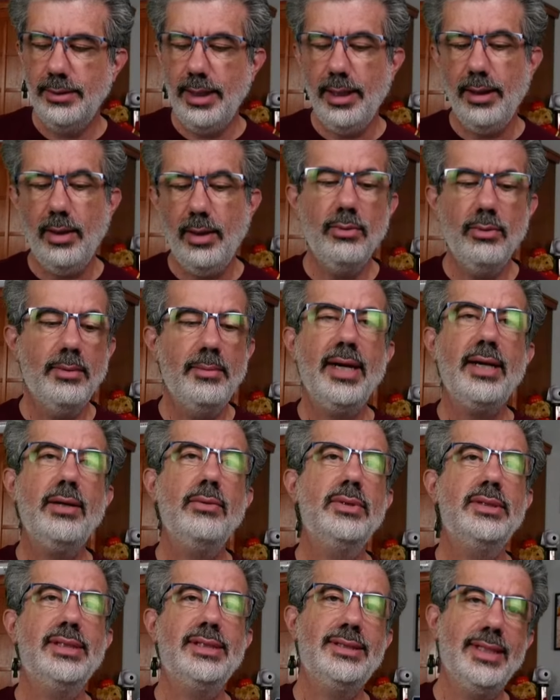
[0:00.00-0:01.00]
So, yeah. Rebecca
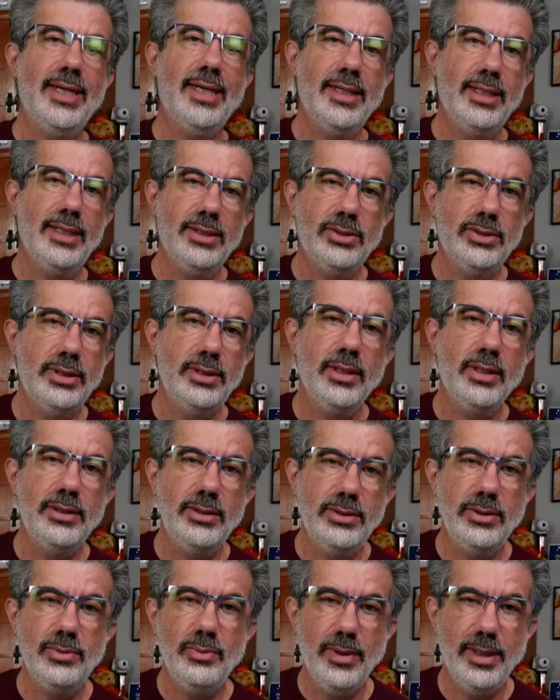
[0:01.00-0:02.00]
was excited because she thought
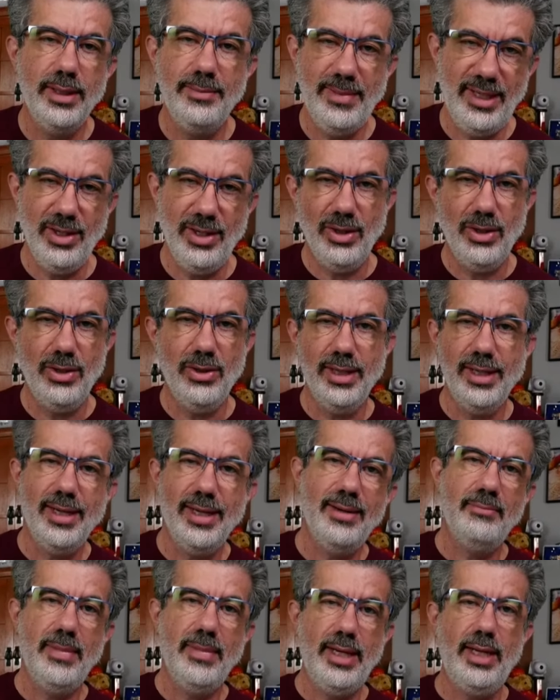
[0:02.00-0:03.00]
you just wanted to meet her,
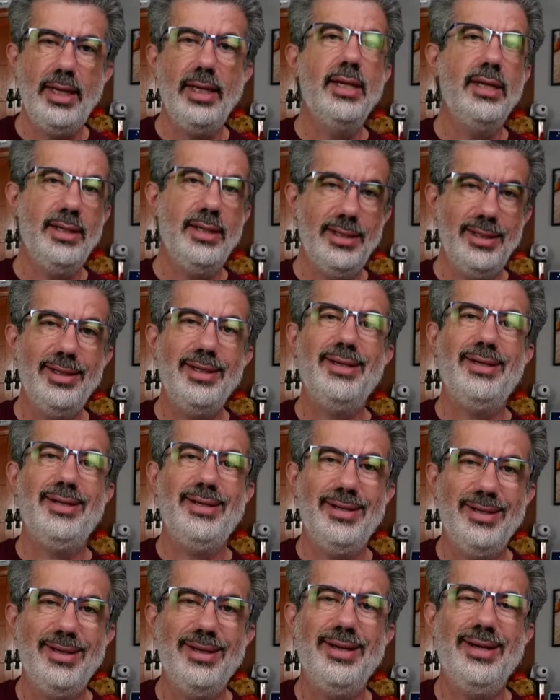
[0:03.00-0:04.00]
not me.
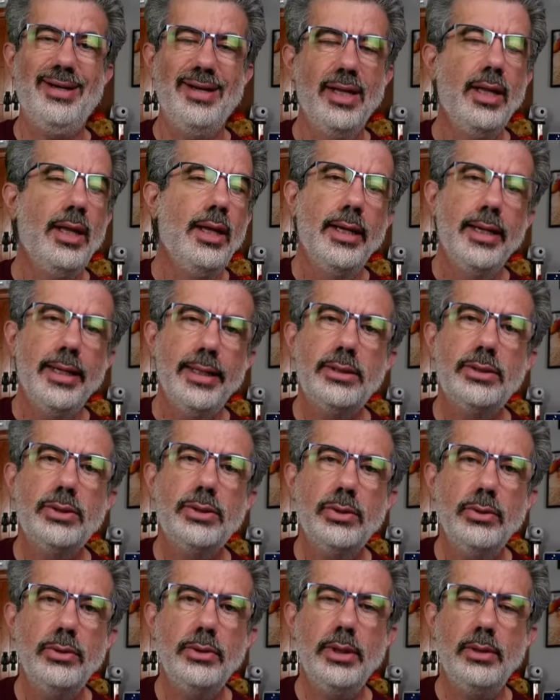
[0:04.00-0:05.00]
It's
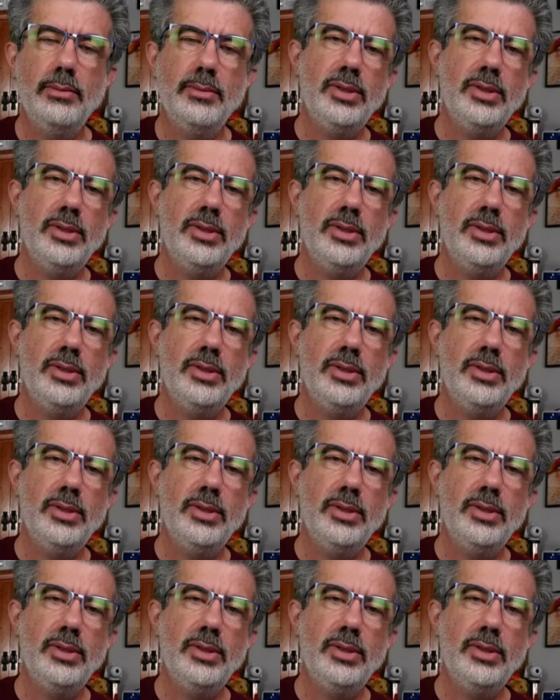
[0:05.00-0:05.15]
true, though.